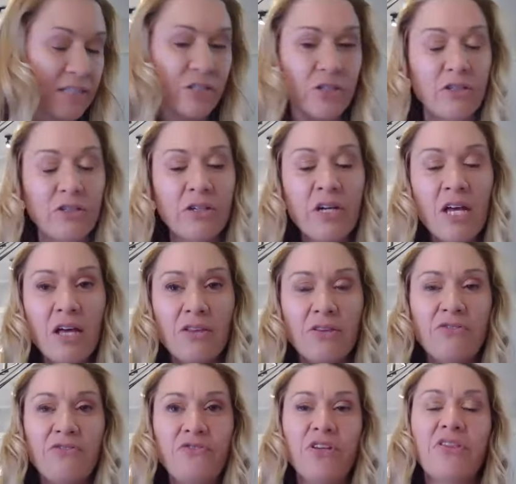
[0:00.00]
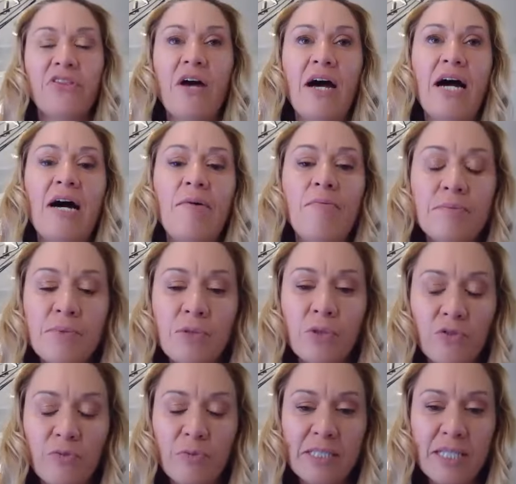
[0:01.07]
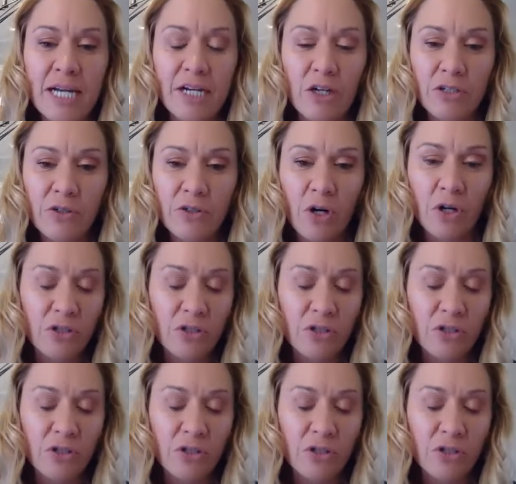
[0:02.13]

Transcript: So the fifth sort of mistake I